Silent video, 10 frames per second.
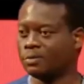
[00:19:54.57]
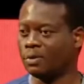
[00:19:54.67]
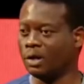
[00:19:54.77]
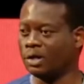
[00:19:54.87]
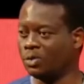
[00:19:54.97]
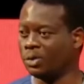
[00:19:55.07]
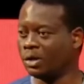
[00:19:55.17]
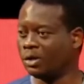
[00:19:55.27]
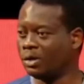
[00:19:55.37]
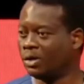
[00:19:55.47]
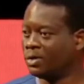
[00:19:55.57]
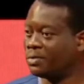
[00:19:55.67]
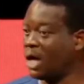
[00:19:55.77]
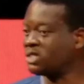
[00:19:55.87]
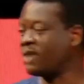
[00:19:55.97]
Hallelujah.
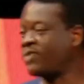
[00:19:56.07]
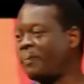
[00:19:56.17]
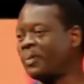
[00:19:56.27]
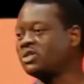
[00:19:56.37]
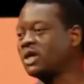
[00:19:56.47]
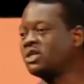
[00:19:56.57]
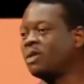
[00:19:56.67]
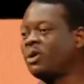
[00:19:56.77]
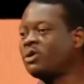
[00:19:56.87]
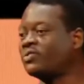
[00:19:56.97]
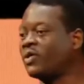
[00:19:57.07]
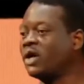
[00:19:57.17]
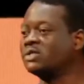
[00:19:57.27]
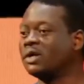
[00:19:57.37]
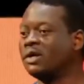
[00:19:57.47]
There are several preachers in the body of
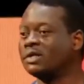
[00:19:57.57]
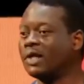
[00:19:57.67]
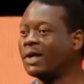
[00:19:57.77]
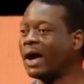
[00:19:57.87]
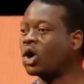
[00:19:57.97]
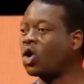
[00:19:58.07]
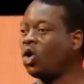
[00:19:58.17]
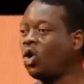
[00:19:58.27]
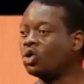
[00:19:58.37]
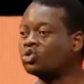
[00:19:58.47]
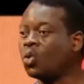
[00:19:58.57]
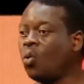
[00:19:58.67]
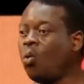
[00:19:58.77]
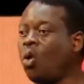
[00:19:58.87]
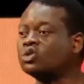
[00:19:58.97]
Christ that are called to
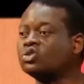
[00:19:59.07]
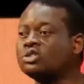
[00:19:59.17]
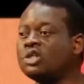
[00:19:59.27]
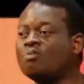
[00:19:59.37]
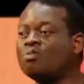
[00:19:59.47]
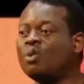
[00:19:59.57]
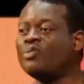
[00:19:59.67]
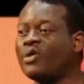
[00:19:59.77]
watch the move